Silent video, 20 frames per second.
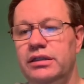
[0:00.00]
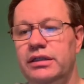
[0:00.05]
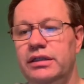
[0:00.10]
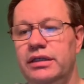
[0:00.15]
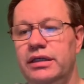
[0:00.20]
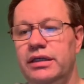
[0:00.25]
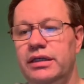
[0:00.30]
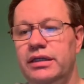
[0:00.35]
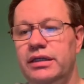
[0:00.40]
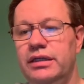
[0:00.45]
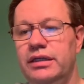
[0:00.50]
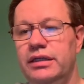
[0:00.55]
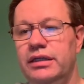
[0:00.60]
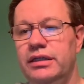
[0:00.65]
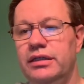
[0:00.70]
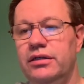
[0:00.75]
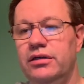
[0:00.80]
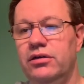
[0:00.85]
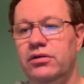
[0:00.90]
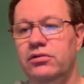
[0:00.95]
And
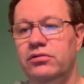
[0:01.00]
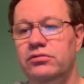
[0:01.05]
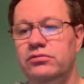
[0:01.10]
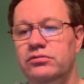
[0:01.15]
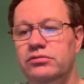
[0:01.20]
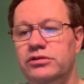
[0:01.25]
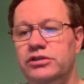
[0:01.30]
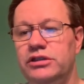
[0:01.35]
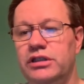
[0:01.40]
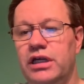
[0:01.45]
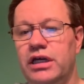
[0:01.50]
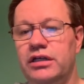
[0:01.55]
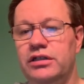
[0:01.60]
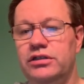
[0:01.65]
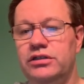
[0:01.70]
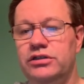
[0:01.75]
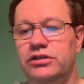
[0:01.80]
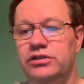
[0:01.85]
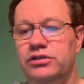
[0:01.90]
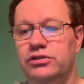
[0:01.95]
then on July
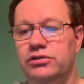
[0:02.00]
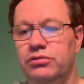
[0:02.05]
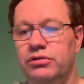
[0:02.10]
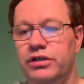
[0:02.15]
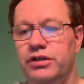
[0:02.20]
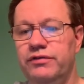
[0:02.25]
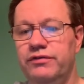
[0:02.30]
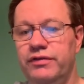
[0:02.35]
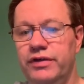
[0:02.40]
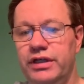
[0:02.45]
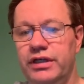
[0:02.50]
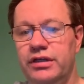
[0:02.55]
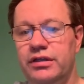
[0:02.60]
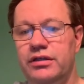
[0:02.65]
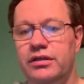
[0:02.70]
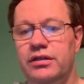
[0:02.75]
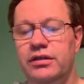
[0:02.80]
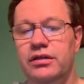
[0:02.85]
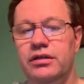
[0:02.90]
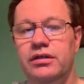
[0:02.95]
25th,
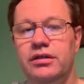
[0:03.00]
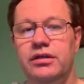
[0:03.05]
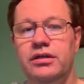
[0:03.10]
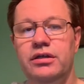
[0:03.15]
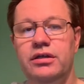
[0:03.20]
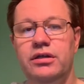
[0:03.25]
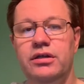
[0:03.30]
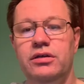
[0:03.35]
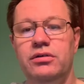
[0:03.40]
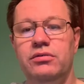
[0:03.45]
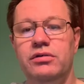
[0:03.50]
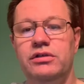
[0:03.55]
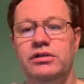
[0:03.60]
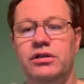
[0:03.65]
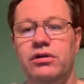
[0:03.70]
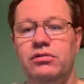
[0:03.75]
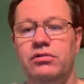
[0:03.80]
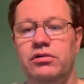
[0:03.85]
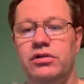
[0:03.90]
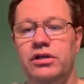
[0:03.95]
we
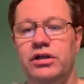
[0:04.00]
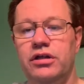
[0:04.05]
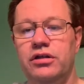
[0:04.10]
sold another